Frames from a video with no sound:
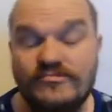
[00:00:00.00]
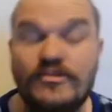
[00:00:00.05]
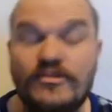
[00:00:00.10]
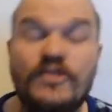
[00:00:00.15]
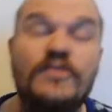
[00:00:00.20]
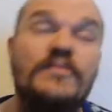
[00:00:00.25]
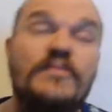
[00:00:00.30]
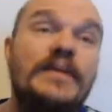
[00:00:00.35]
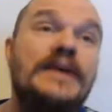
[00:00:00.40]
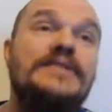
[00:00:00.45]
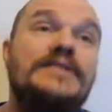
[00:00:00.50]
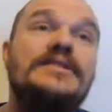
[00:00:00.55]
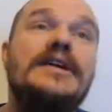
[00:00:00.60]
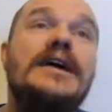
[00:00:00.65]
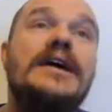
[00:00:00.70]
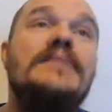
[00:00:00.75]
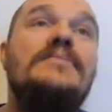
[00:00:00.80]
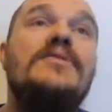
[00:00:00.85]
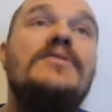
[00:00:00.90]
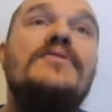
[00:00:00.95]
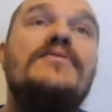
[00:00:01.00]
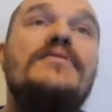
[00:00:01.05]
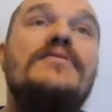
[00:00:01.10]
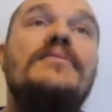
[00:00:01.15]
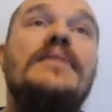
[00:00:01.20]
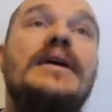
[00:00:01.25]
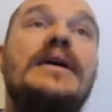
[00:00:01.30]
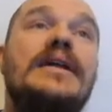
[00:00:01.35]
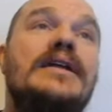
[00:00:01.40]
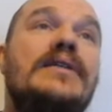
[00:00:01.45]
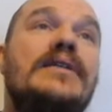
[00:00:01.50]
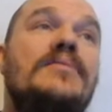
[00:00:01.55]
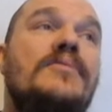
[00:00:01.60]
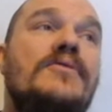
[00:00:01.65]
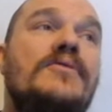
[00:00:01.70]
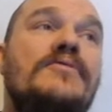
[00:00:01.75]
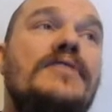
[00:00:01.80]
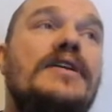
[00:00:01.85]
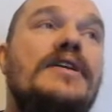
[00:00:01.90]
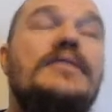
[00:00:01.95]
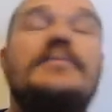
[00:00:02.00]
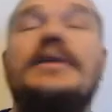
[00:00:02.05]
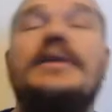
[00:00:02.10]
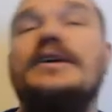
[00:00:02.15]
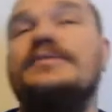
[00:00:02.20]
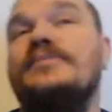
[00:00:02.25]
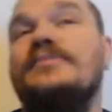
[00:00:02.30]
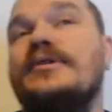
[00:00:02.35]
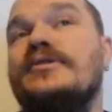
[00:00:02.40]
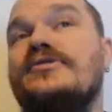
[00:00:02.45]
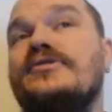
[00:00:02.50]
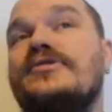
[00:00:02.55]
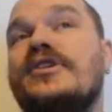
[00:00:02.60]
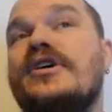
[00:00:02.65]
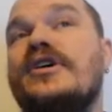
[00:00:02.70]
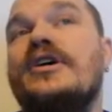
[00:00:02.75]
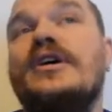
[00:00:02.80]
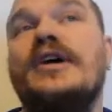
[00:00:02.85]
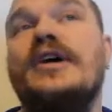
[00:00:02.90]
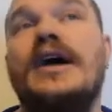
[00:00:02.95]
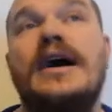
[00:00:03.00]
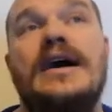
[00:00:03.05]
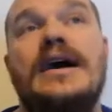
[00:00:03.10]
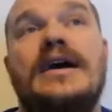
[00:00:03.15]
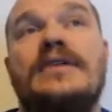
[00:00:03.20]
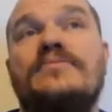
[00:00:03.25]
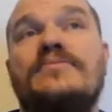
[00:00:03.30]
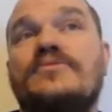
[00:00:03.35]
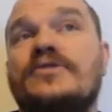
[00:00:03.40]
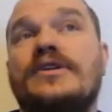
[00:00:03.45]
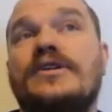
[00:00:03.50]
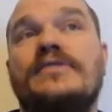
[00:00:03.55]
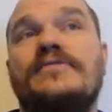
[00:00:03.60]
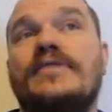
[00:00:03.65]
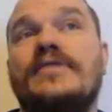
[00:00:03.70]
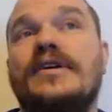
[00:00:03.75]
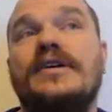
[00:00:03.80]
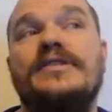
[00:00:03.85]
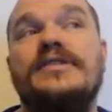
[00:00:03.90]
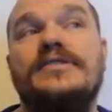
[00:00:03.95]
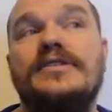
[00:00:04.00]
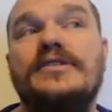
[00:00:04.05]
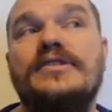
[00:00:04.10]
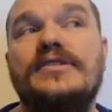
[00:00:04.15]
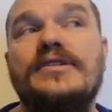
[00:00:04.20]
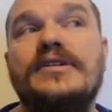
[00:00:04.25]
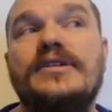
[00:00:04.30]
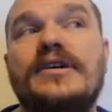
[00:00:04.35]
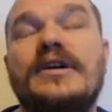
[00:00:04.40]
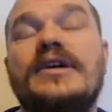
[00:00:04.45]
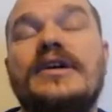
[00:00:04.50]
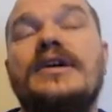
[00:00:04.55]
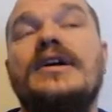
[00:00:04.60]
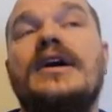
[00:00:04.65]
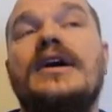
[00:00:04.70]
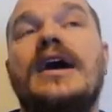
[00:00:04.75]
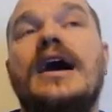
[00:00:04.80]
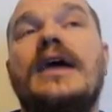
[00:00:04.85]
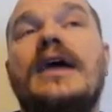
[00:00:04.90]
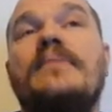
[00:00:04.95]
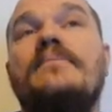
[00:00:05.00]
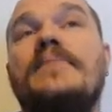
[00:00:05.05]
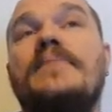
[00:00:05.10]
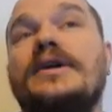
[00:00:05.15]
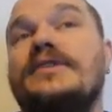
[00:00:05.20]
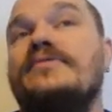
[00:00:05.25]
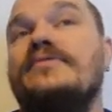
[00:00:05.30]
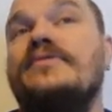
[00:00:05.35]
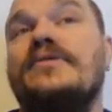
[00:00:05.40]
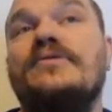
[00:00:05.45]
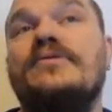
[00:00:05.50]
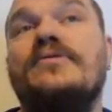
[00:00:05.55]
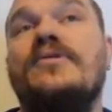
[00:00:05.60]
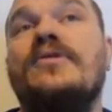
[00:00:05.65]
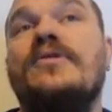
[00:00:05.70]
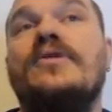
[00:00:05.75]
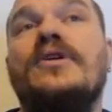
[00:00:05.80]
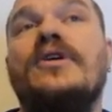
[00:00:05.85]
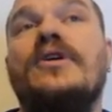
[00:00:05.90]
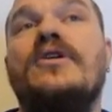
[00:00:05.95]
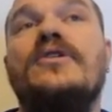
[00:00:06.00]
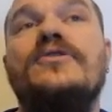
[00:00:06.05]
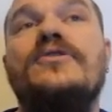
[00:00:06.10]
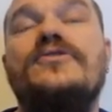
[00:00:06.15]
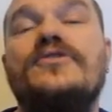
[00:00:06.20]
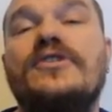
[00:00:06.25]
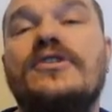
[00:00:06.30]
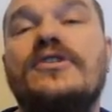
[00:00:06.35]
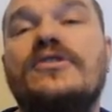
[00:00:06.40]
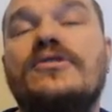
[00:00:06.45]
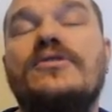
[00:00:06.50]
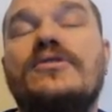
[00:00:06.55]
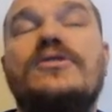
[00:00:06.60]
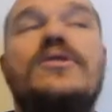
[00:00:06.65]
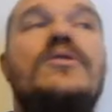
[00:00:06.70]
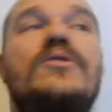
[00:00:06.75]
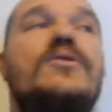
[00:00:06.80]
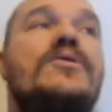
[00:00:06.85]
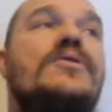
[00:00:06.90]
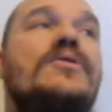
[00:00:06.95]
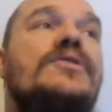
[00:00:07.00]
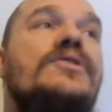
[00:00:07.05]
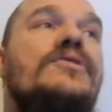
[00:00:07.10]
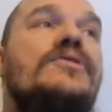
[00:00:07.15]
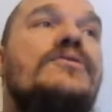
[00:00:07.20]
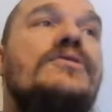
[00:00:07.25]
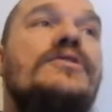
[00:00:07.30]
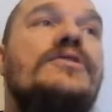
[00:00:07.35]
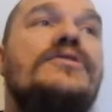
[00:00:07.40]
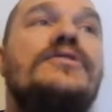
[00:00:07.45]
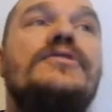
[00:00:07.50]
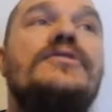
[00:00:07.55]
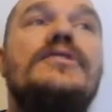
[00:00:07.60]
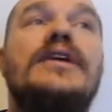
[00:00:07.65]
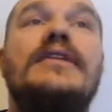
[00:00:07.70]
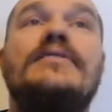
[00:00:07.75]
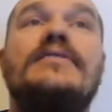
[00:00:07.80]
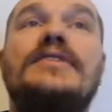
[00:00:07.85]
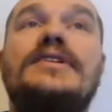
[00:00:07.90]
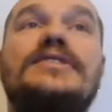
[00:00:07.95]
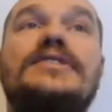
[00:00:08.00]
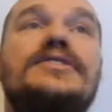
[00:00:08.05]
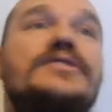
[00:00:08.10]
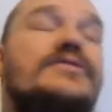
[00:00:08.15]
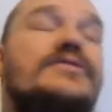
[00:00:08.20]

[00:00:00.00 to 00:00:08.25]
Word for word: makes the game more, a little more fun in my experience. I would advise it. Um, but if you're on a console or you just don't have it,